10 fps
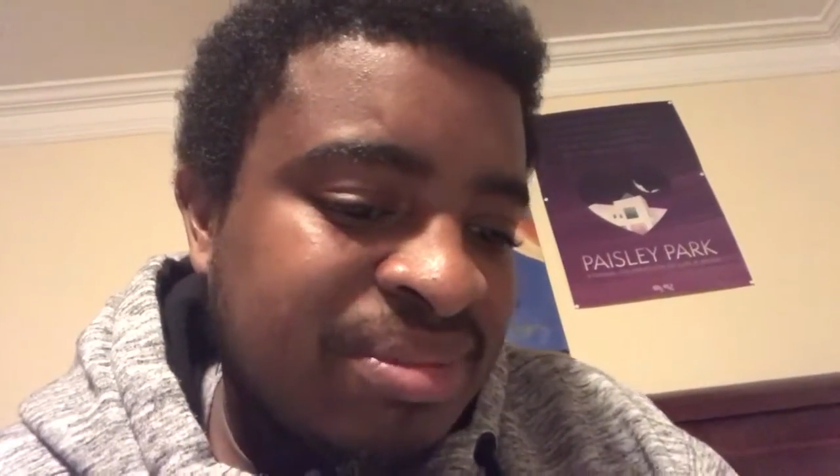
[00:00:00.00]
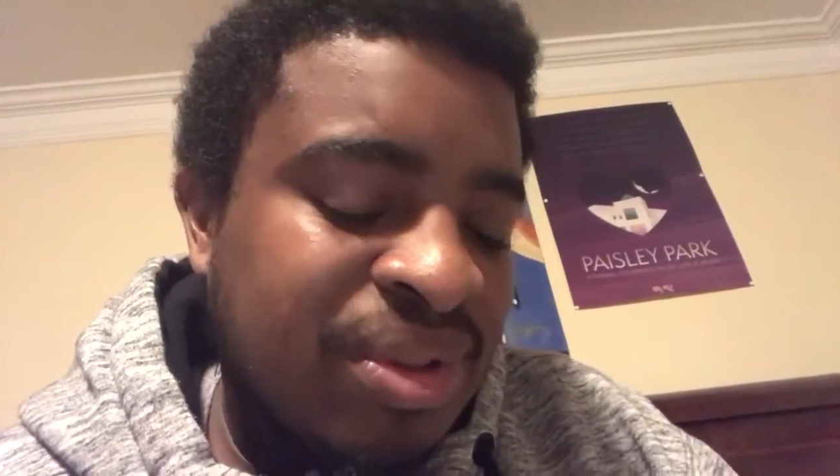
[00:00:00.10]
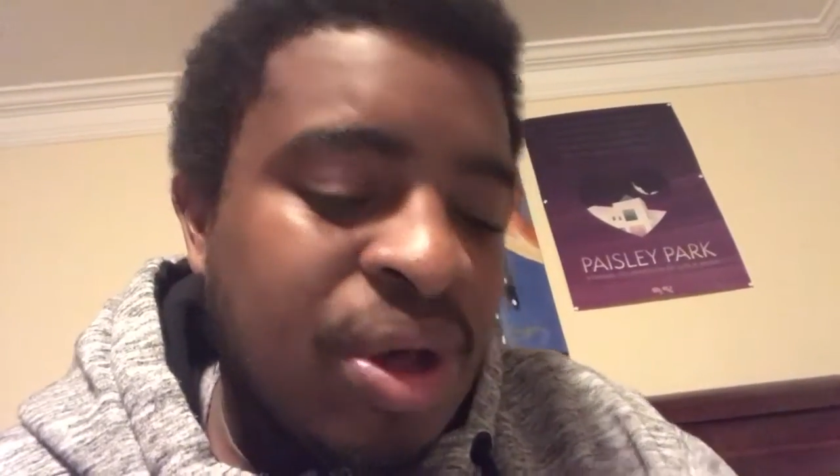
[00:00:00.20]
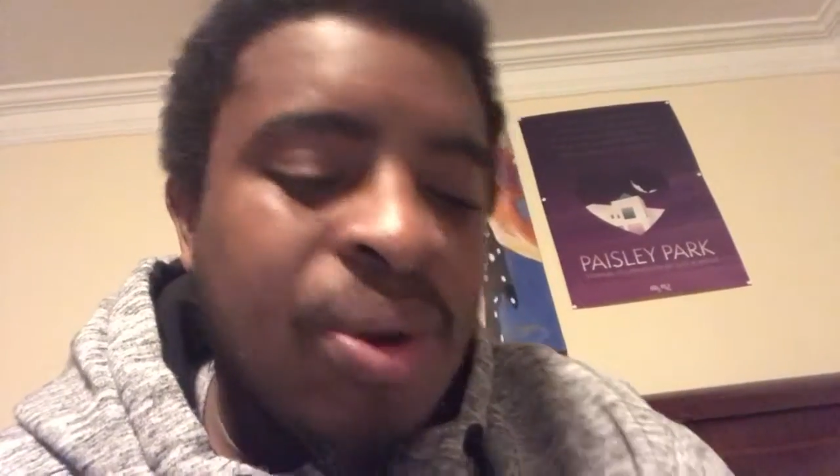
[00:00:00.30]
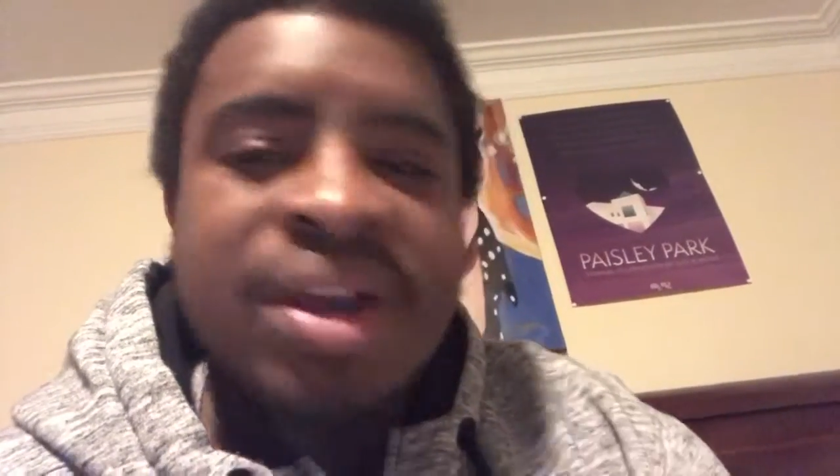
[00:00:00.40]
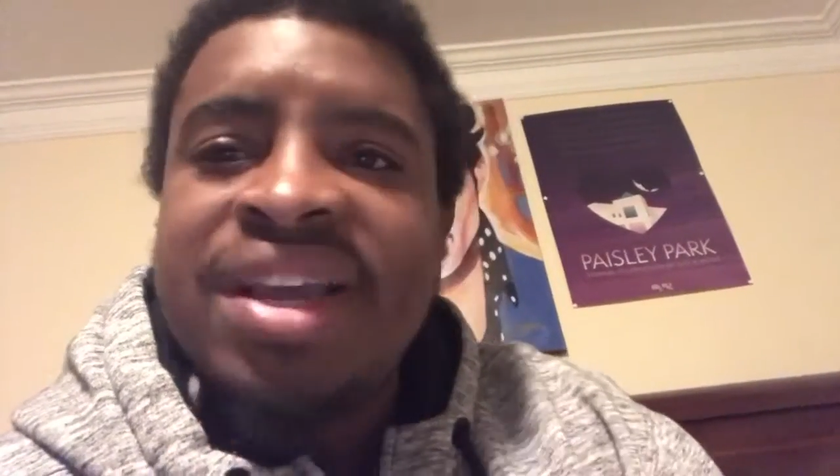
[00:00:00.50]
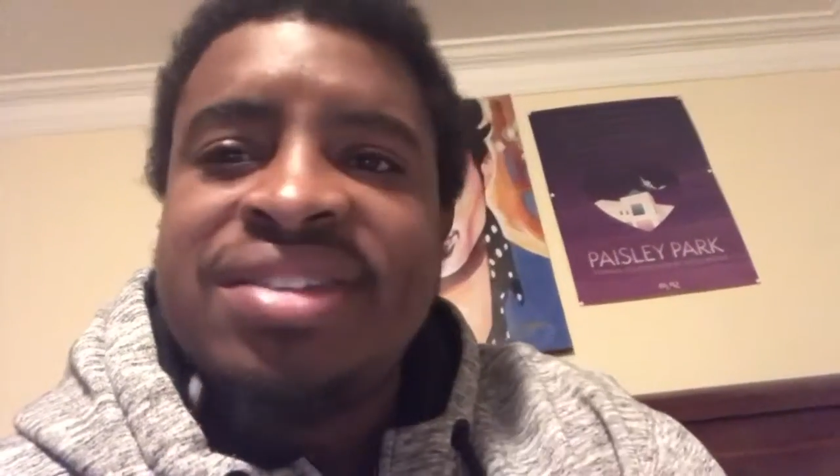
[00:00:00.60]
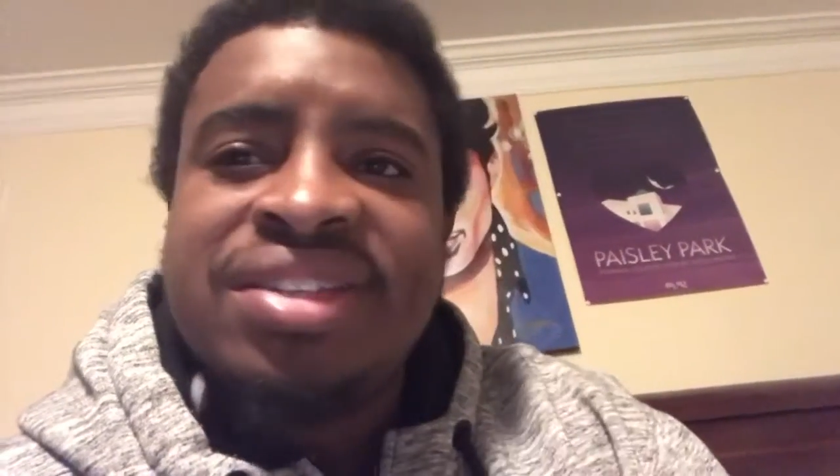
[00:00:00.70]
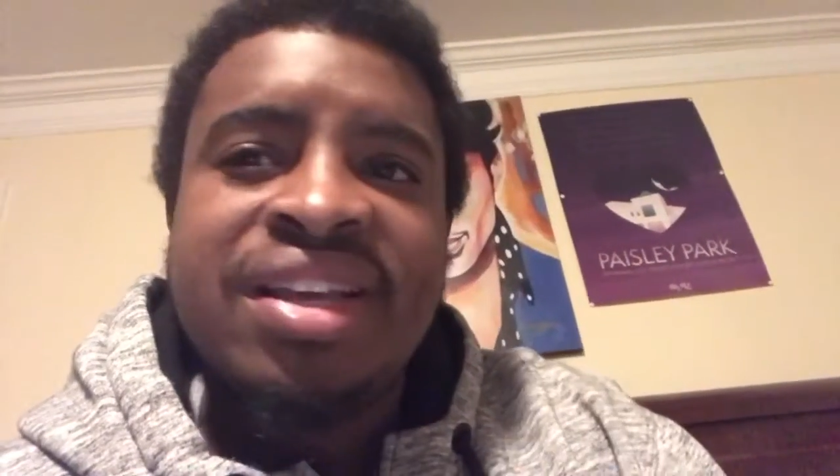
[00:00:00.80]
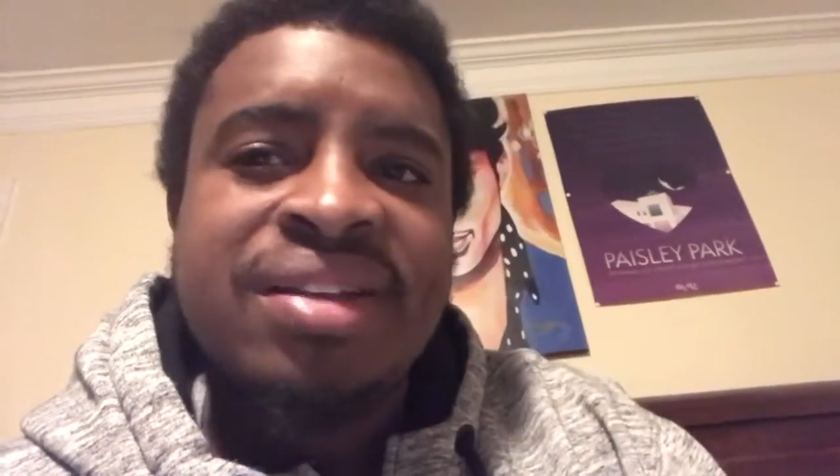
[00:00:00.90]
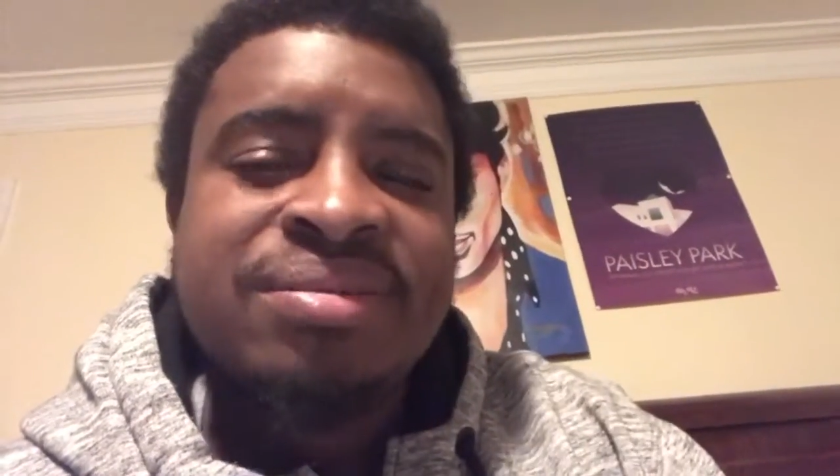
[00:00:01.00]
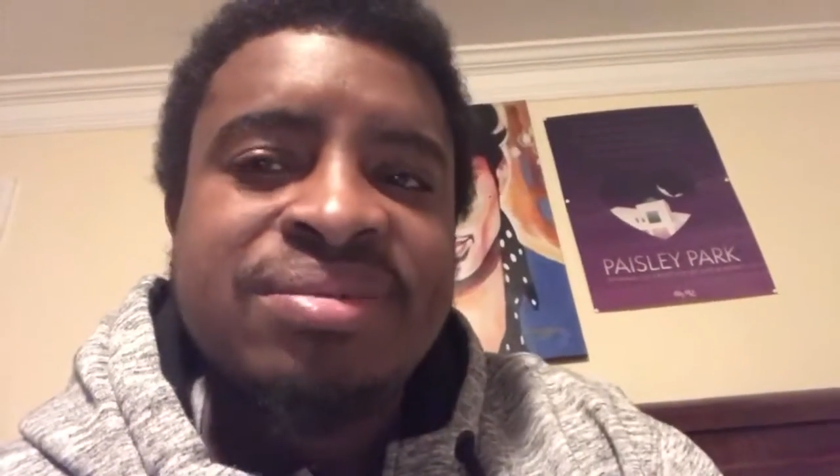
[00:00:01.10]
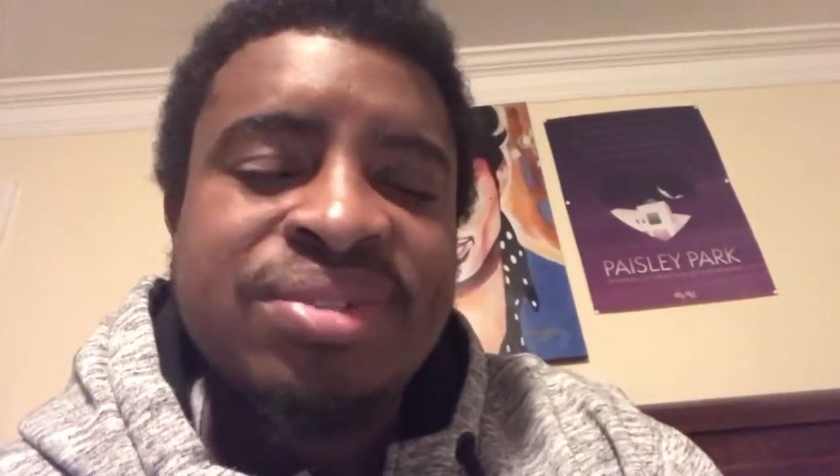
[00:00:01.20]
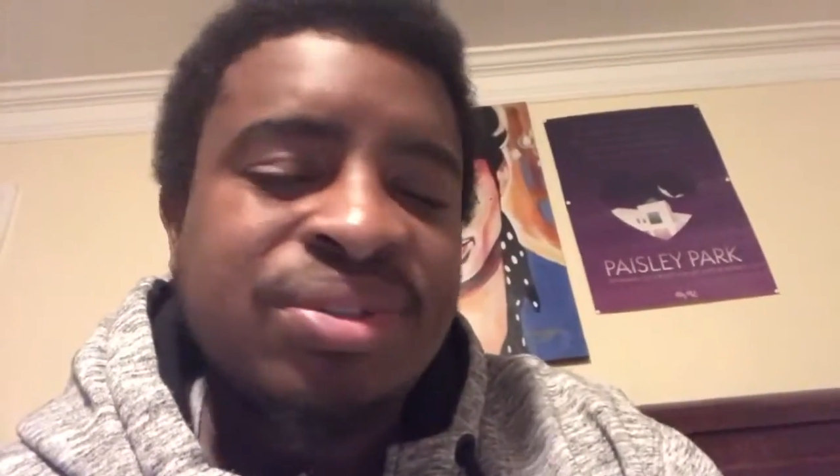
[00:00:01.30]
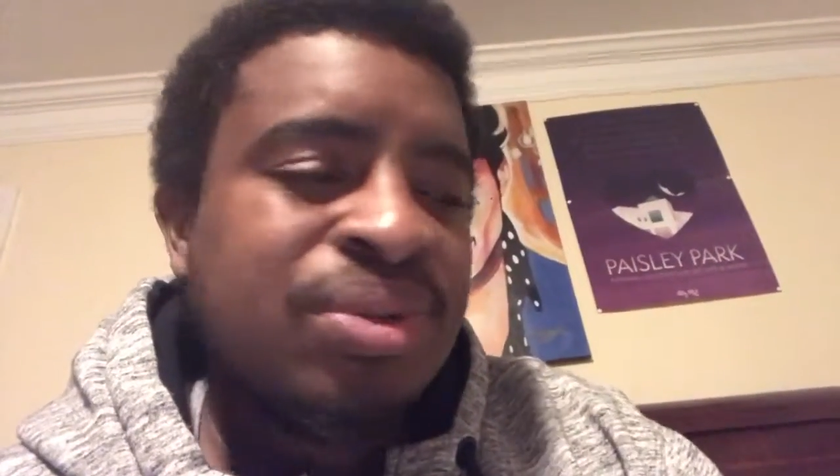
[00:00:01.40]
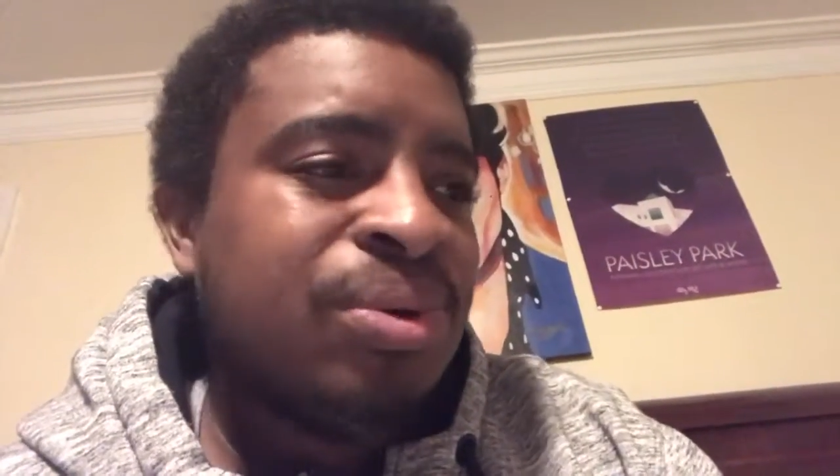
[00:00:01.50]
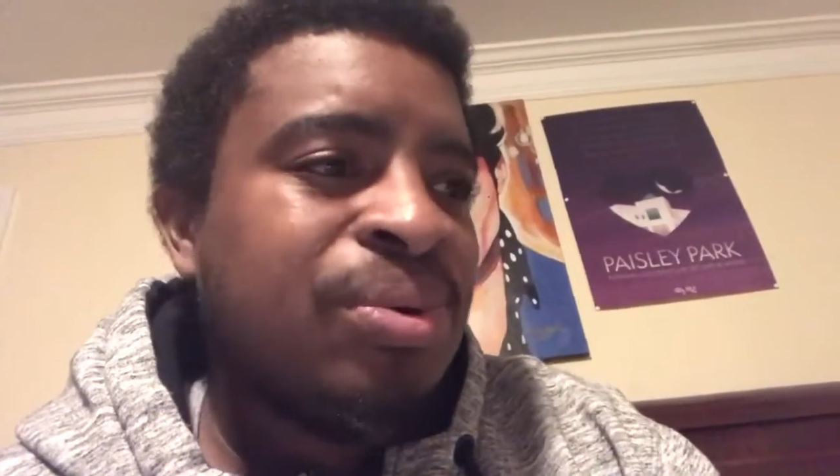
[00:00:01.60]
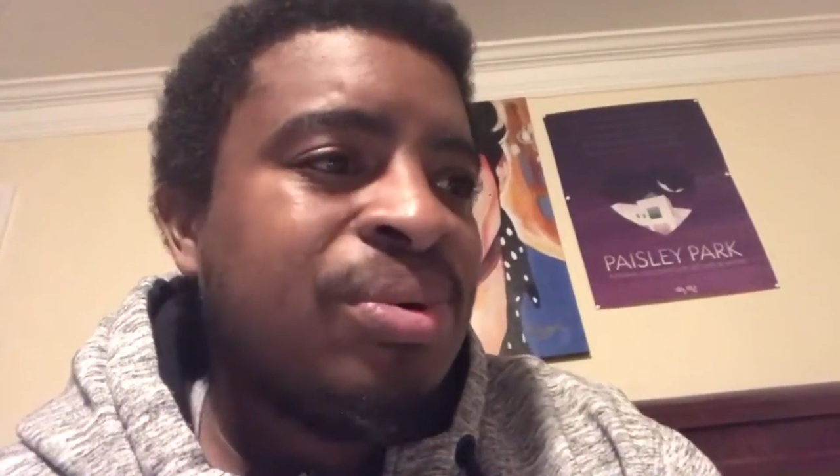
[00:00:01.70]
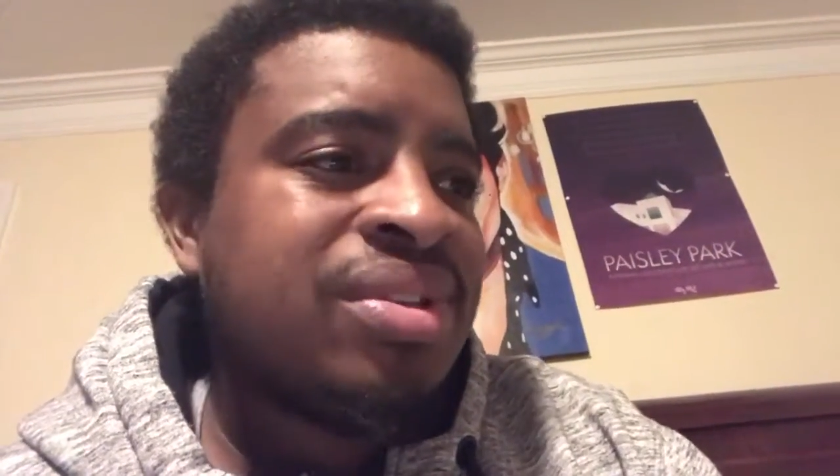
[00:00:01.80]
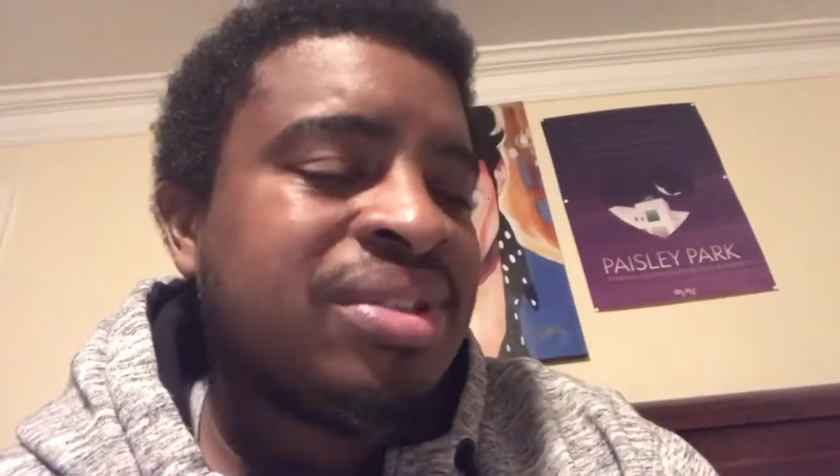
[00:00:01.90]
Loa gets in to
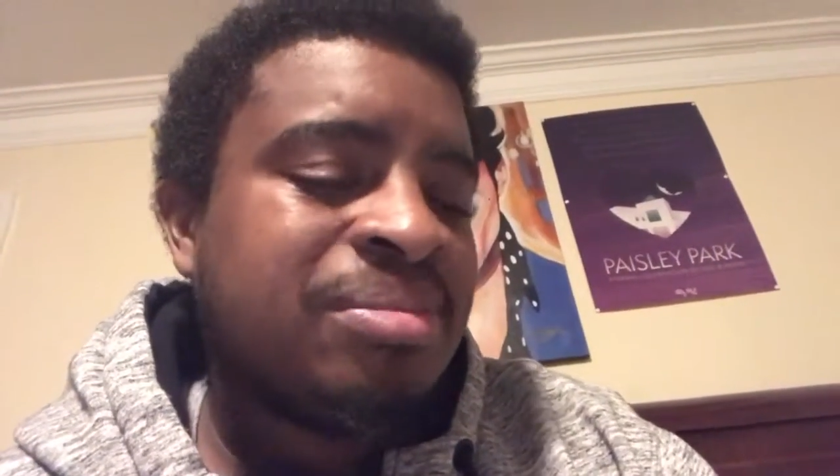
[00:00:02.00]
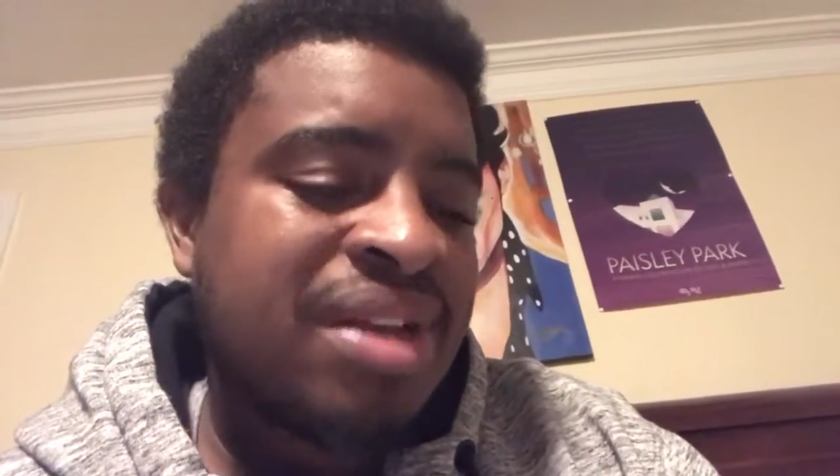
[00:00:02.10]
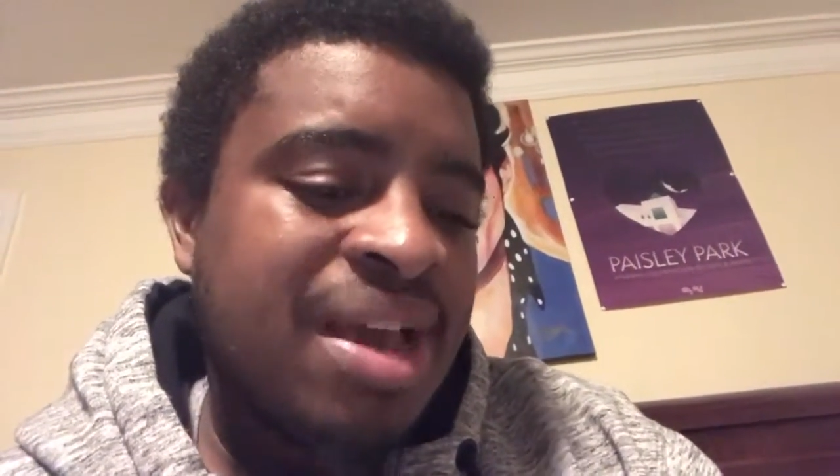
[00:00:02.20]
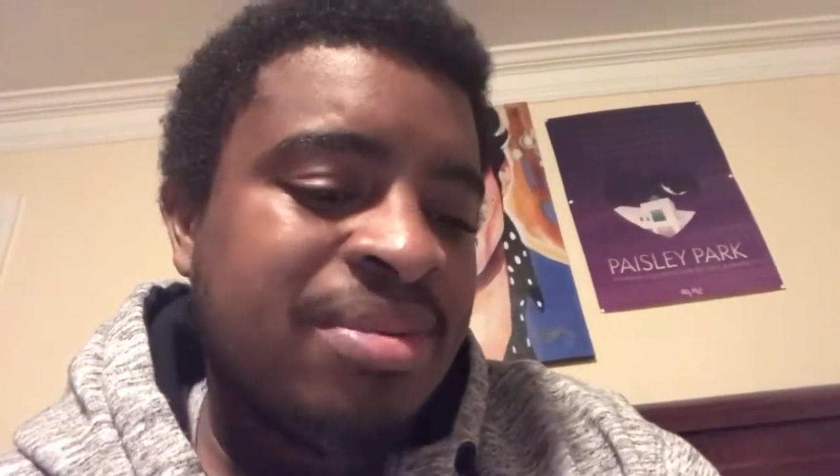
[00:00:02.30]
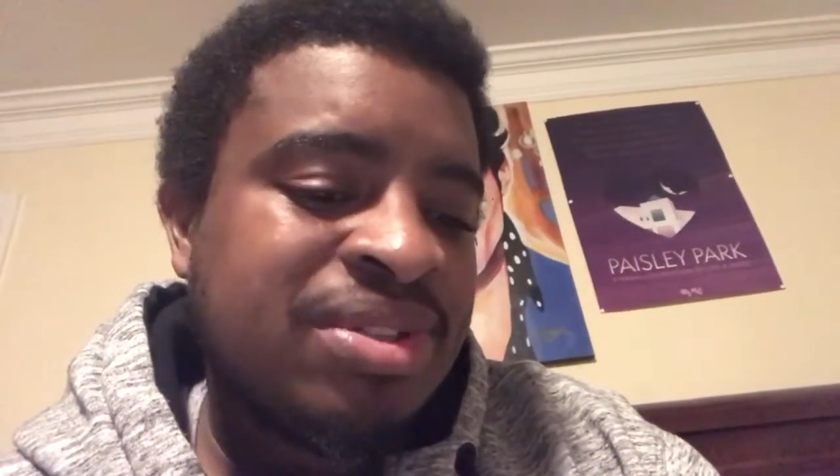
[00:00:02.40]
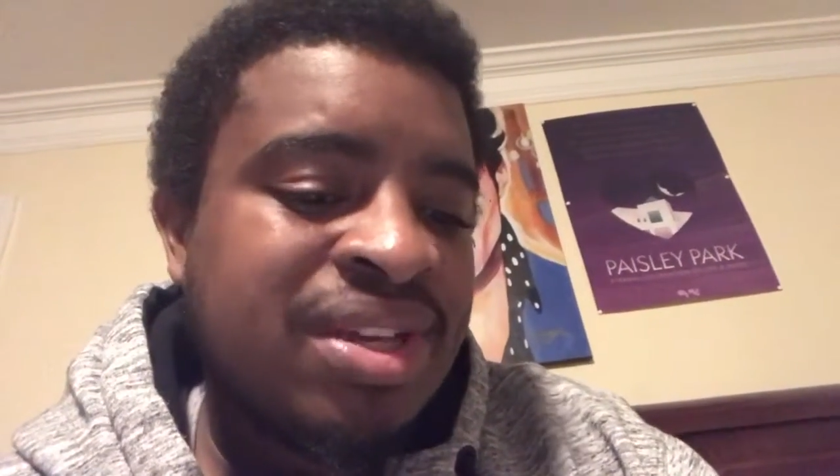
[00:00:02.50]
do some damage.